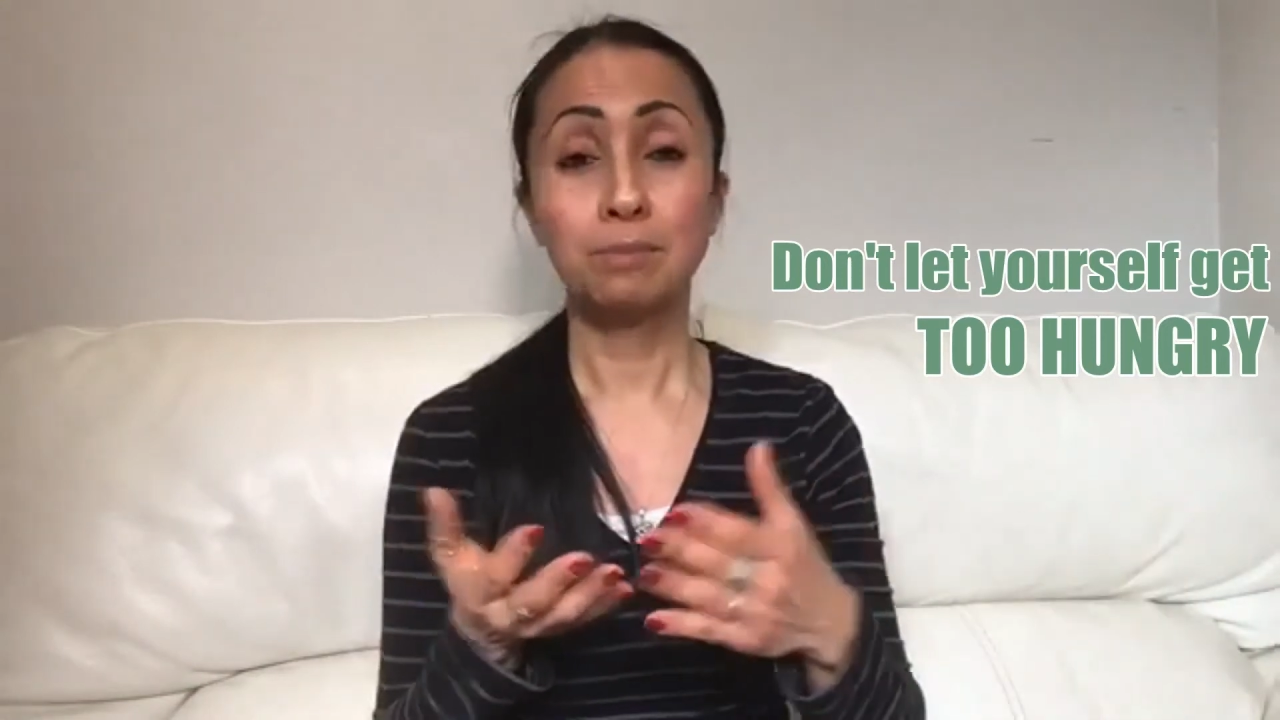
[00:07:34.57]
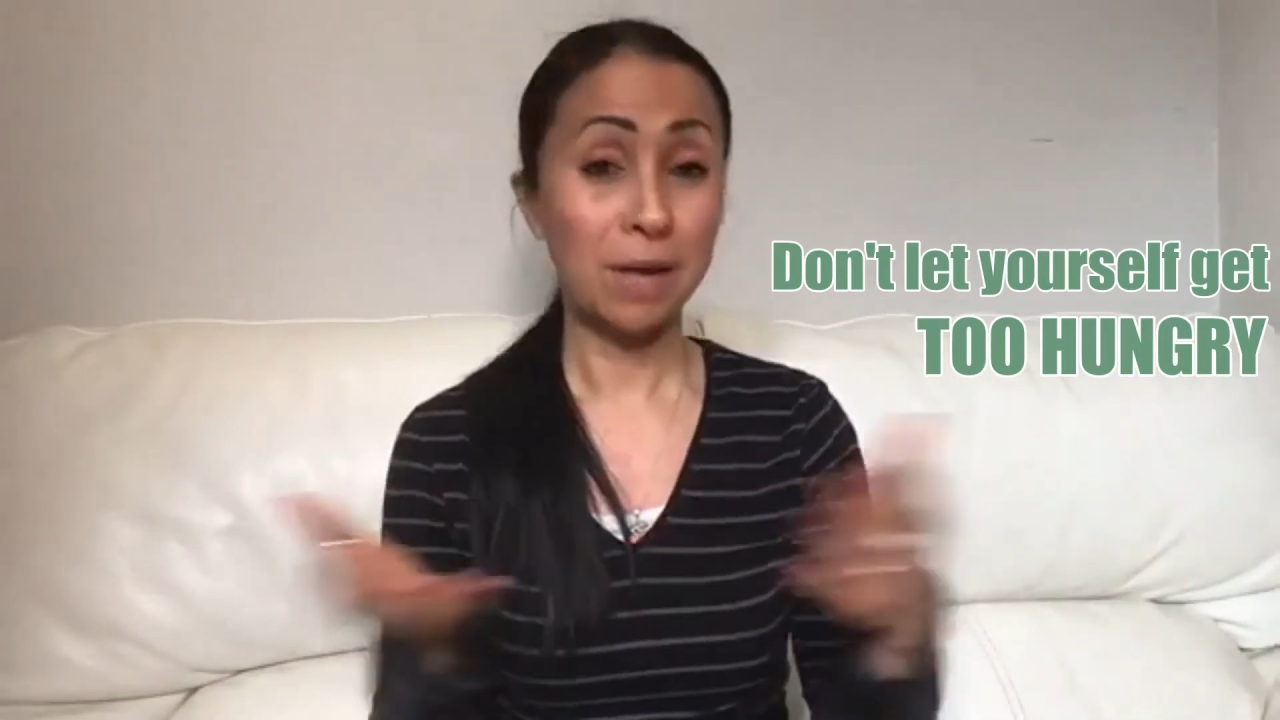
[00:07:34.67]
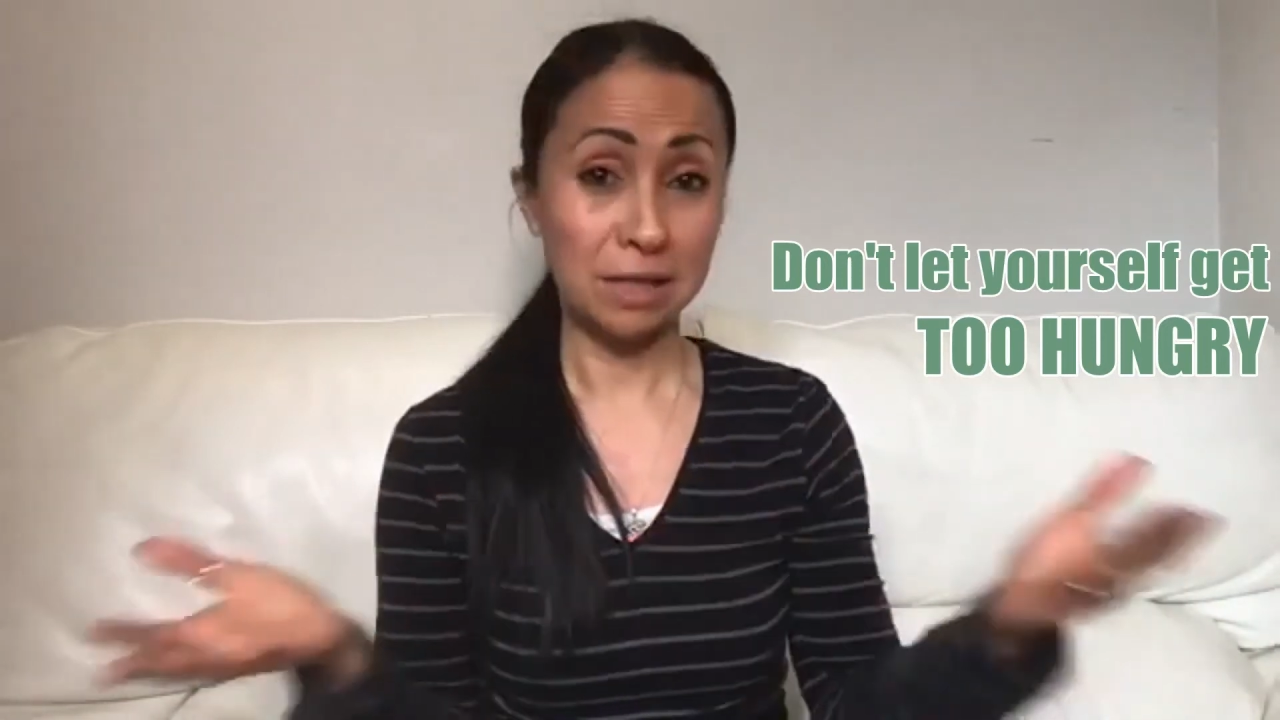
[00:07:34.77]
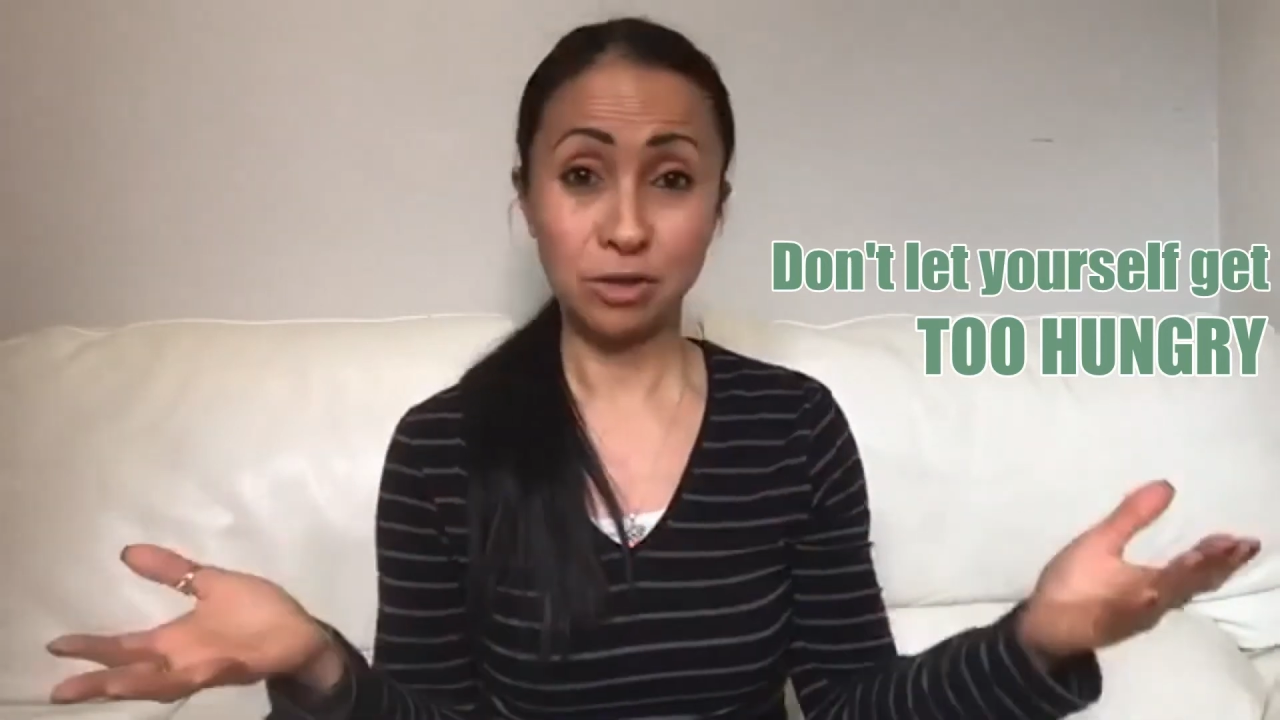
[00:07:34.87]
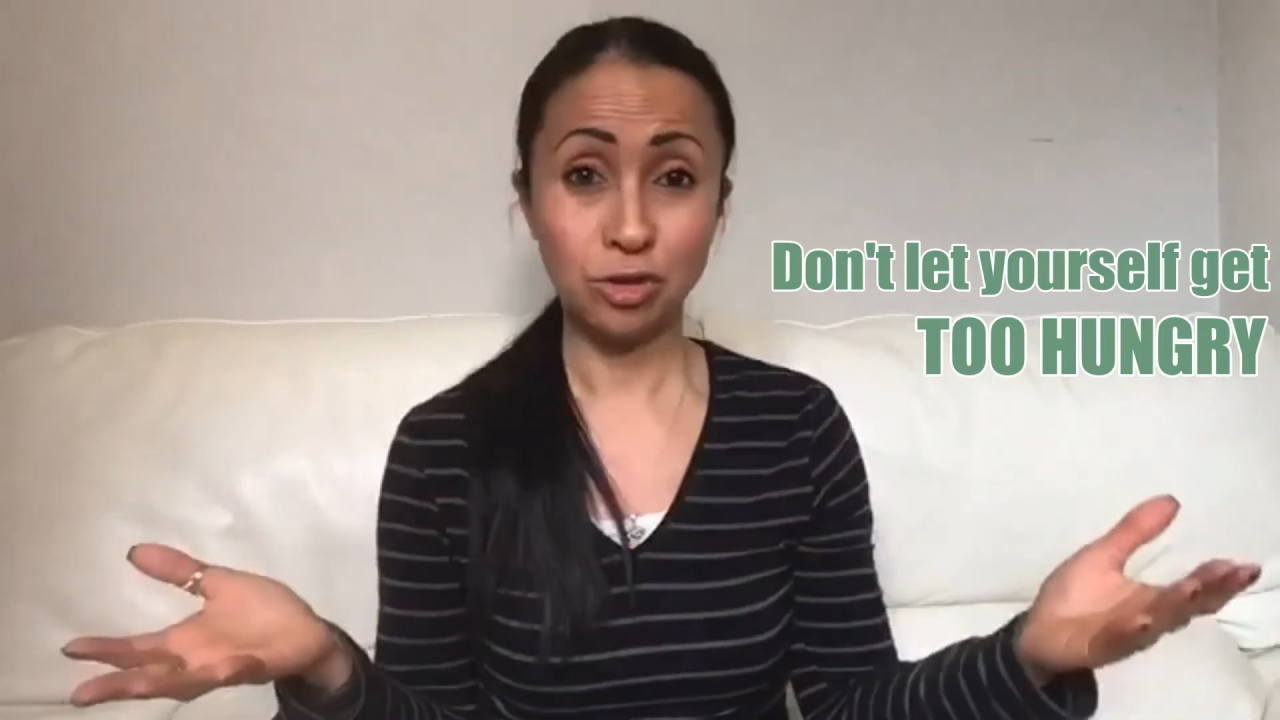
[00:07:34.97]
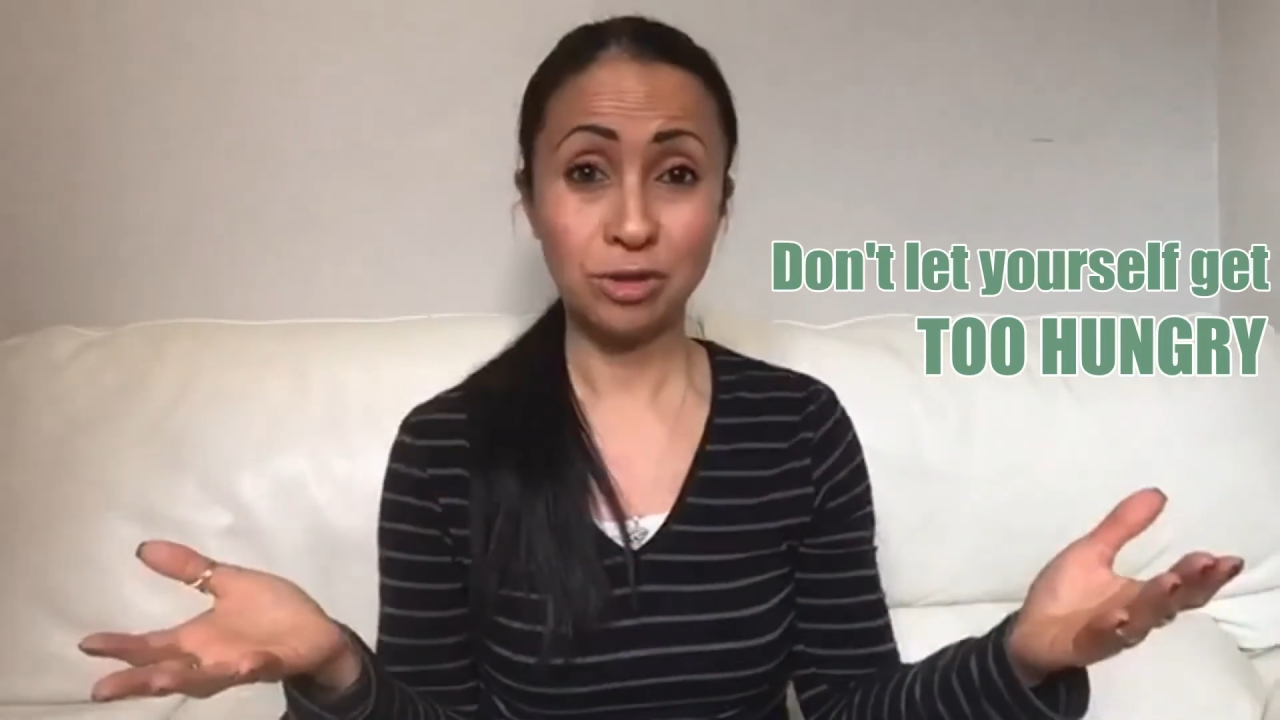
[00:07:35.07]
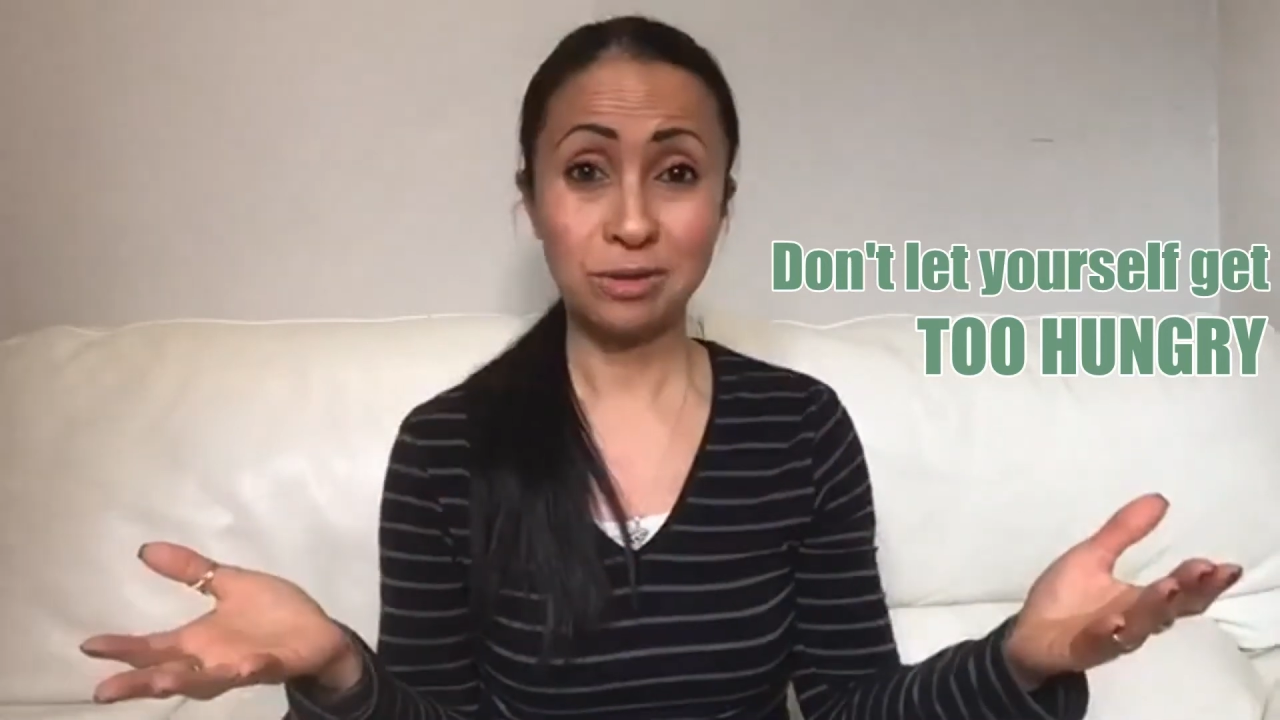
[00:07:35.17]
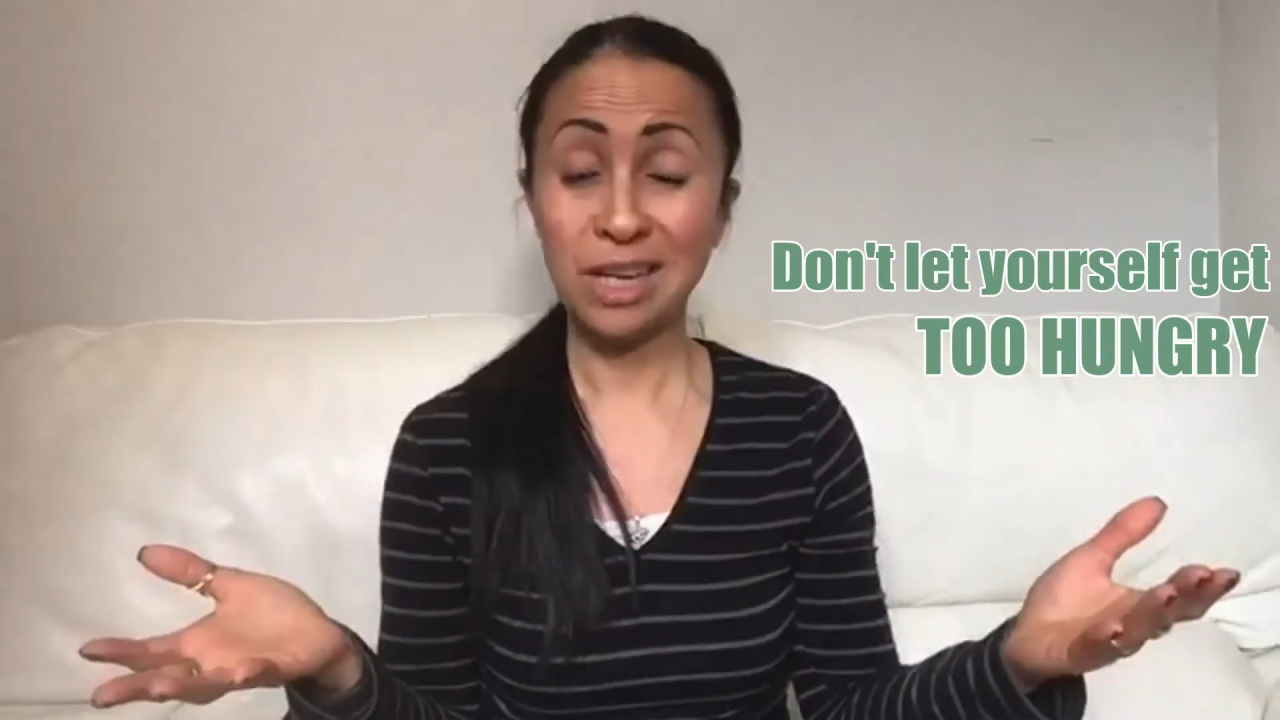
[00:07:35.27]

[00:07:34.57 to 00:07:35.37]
binge